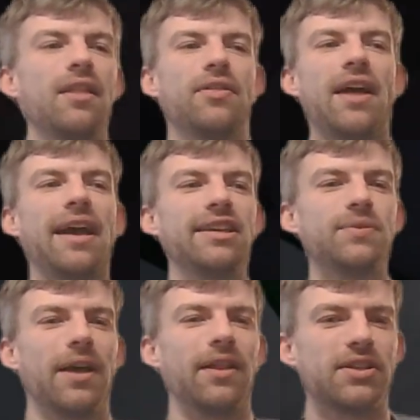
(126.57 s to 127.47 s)
That is
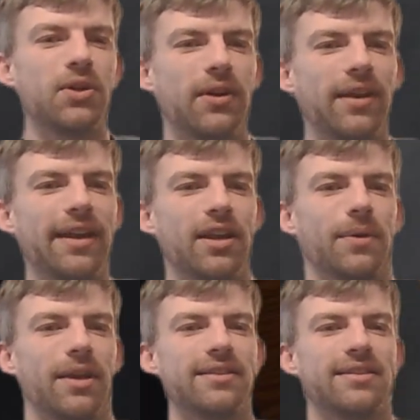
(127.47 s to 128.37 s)
where the tornado
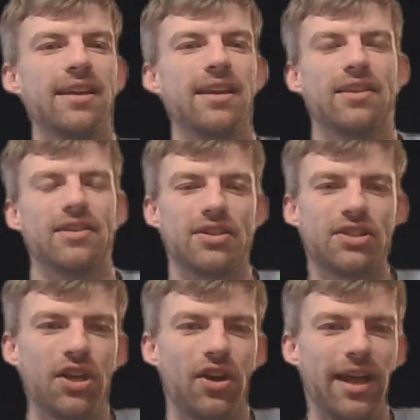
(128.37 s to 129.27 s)
is. There's a
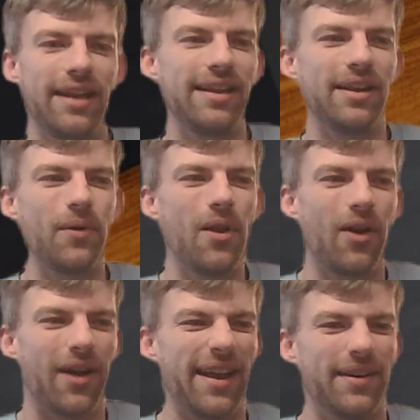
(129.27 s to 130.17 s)
tiny little
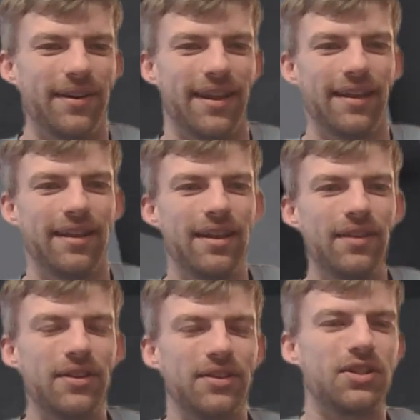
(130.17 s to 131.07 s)
line on it
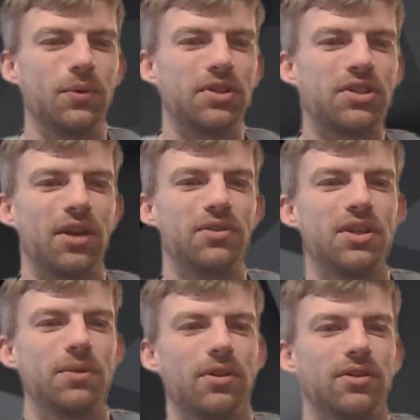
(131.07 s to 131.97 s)
that sort of shows you what